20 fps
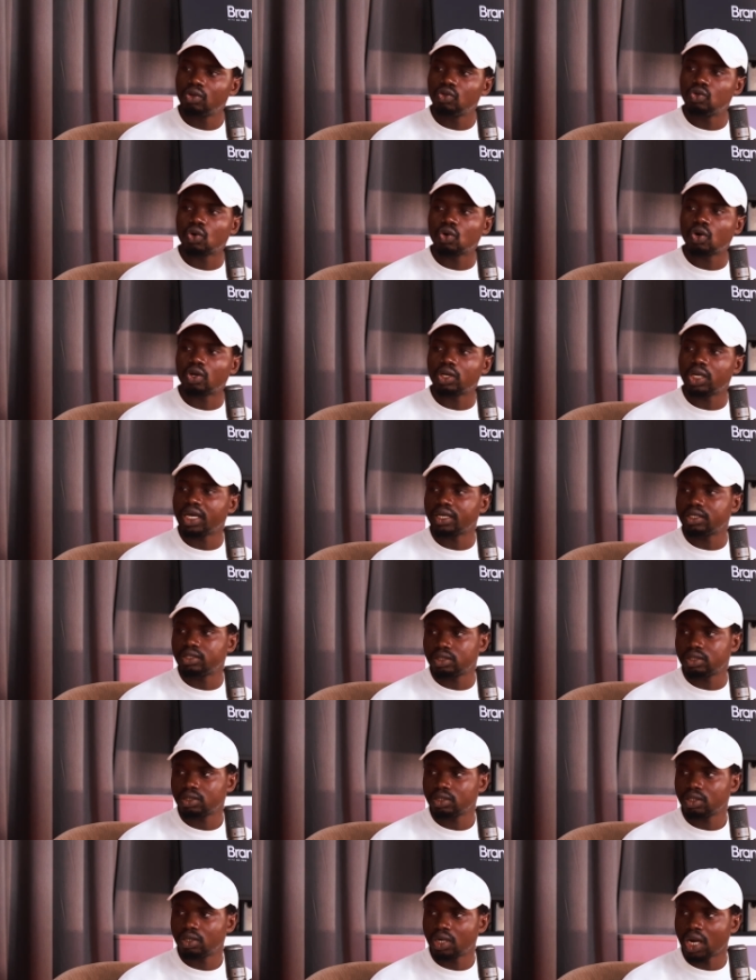you
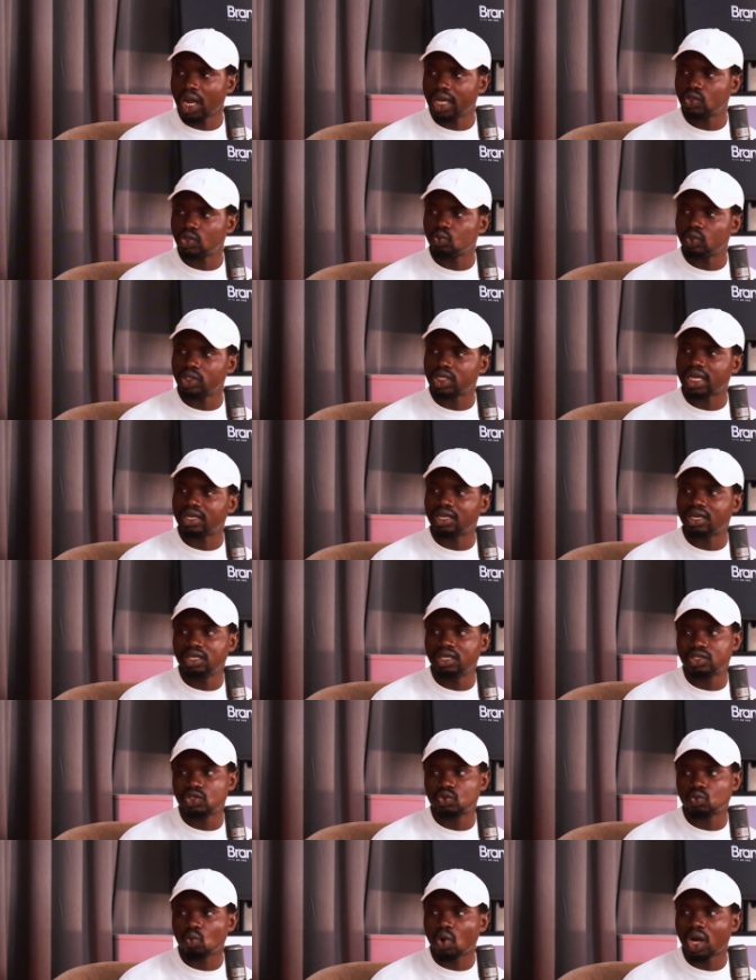connect, right, with at
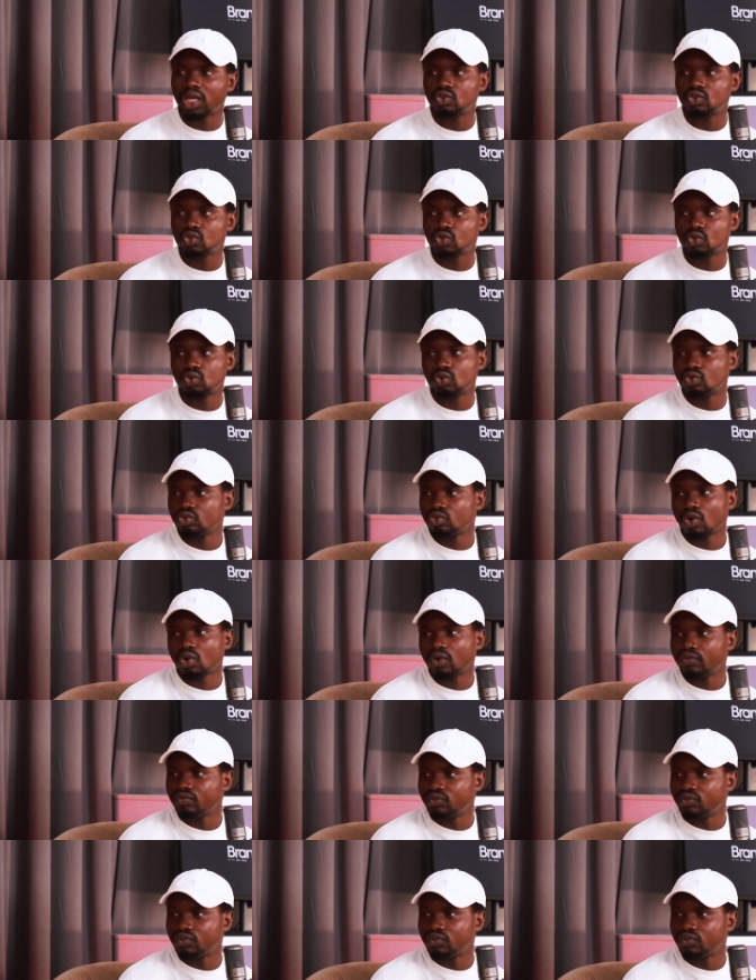least 1, 2